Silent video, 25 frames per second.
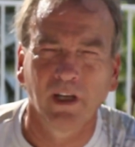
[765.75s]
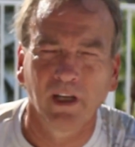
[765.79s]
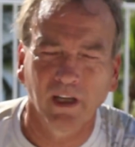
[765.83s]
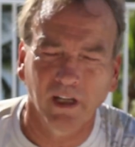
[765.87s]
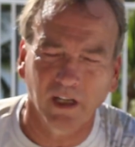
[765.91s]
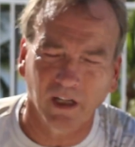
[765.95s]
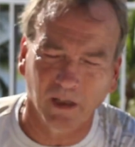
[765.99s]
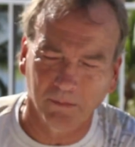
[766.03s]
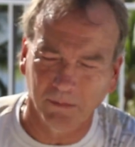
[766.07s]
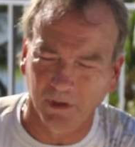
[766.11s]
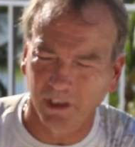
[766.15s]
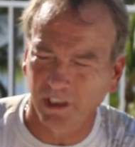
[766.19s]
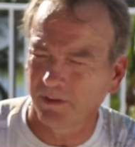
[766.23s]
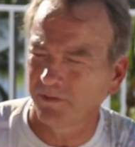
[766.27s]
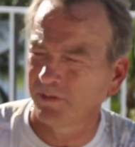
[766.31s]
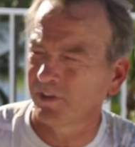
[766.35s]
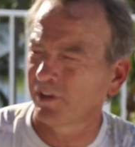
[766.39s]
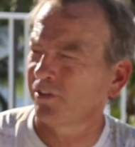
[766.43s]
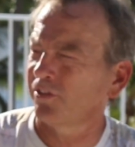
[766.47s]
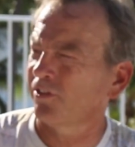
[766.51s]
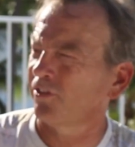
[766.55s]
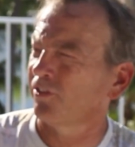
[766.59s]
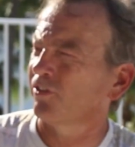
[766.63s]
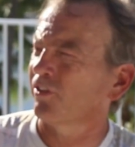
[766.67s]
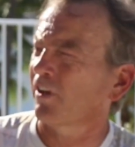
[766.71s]
And I believe
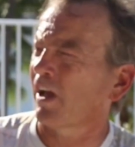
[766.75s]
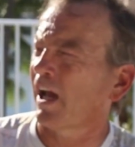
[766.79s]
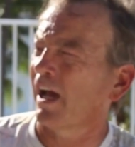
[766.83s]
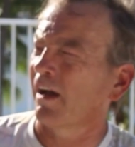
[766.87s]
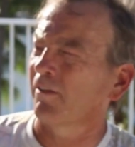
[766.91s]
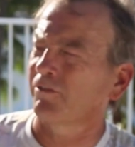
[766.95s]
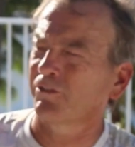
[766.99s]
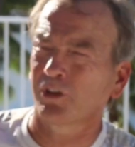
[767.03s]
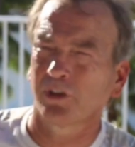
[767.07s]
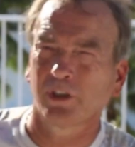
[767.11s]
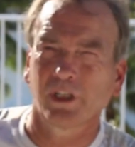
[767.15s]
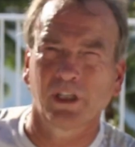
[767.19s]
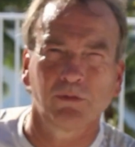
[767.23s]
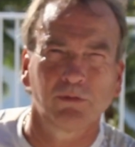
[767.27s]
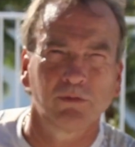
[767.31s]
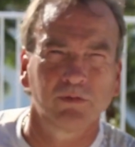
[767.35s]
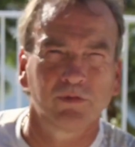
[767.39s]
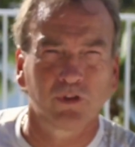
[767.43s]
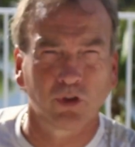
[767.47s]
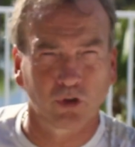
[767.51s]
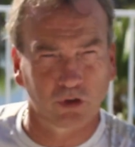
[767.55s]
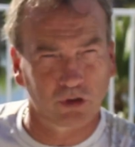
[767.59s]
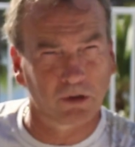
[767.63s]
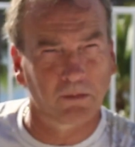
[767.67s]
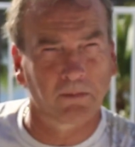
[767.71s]
this is after they
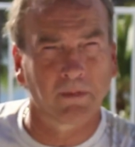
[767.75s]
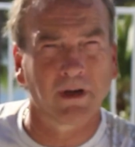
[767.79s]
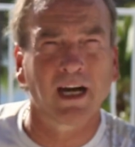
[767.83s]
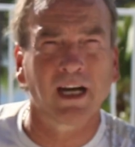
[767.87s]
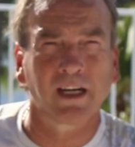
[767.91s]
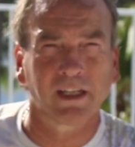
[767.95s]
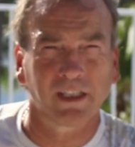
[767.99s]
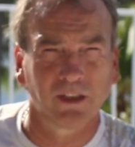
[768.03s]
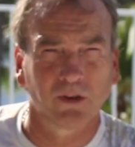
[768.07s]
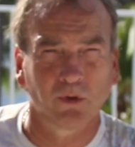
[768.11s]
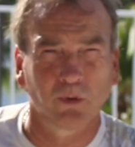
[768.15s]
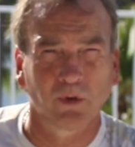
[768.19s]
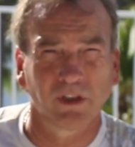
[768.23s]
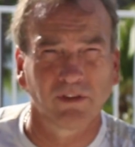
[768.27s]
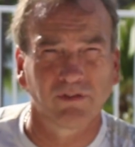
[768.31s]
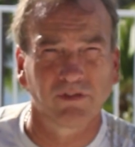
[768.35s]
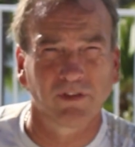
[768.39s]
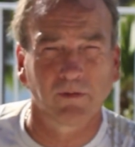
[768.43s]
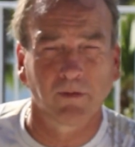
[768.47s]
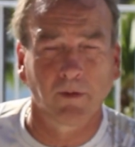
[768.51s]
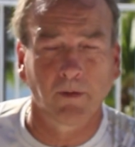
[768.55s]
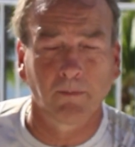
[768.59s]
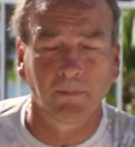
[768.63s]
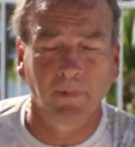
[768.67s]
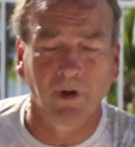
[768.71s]
took the body away
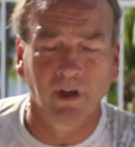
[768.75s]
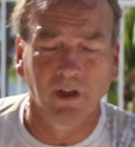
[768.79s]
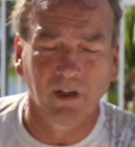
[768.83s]
from him.